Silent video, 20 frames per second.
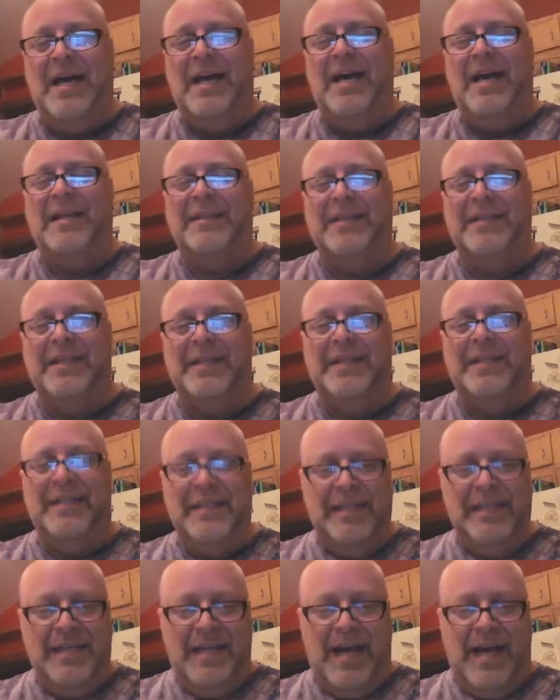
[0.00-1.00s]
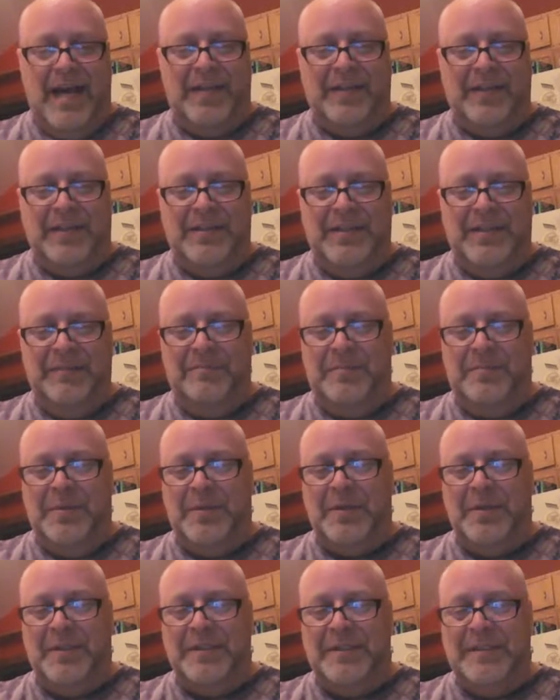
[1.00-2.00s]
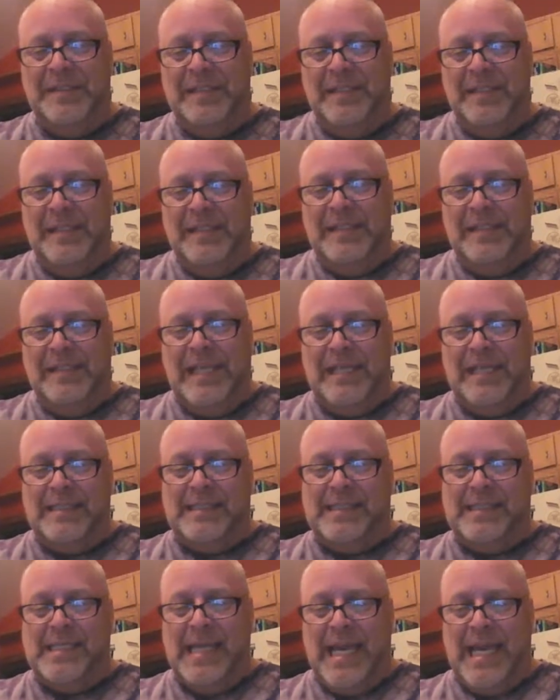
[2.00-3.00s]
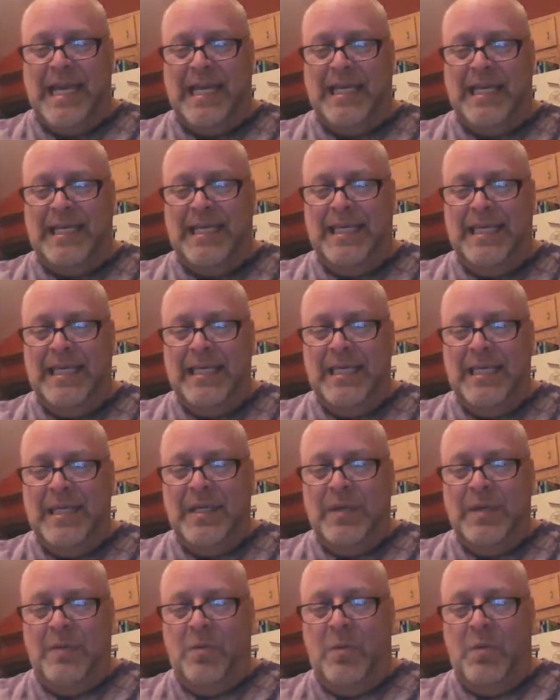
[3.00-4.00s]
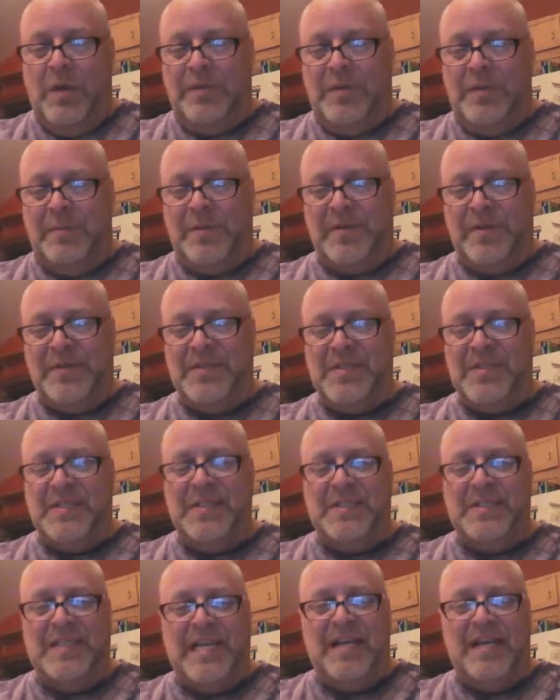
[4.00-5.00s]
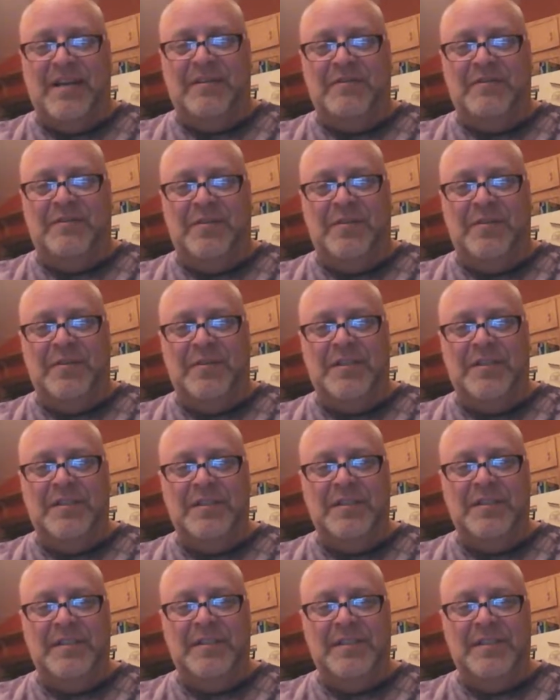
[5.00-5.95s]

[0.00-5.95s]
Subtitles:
on the clipboard that say what the person is there for,